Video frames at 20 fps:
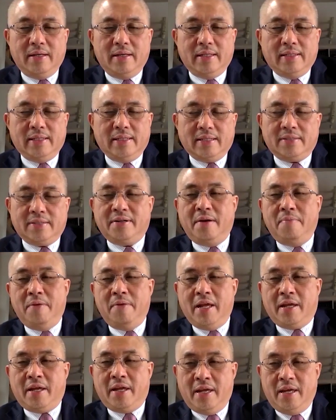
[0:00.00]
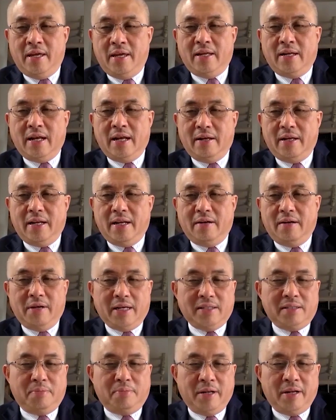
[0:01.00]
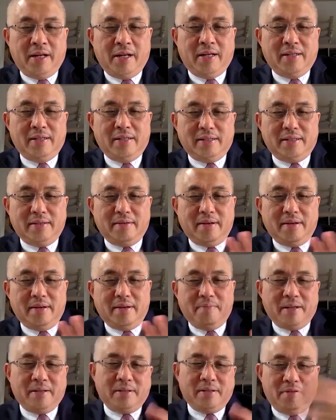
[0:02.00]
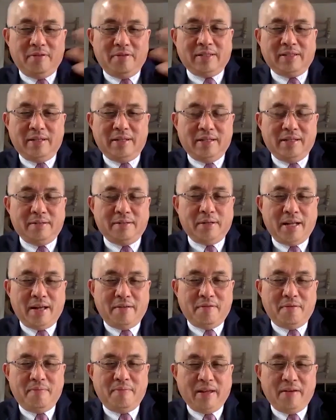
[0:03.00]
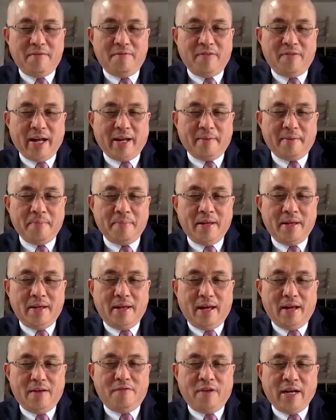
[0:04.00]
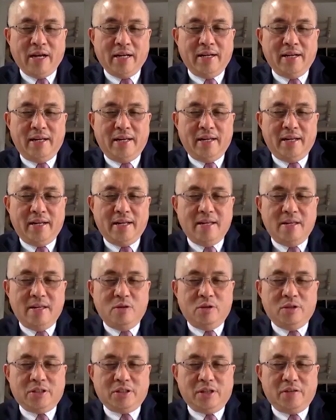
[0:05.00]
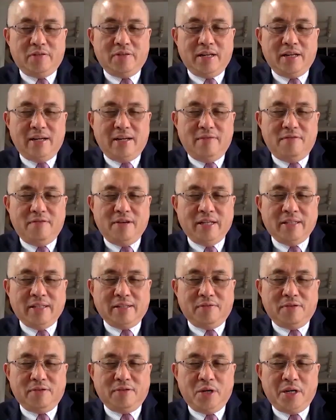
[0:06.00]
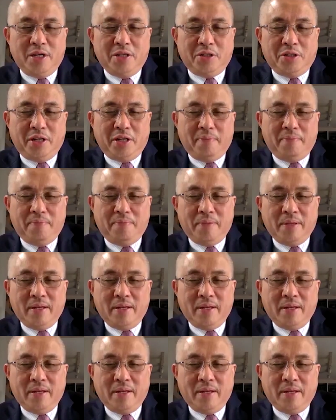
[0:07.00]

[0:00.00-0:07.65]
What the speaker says: It's extremely key in our experience, because obviously this will have a big impact. And finally, the use of the levers of ownership,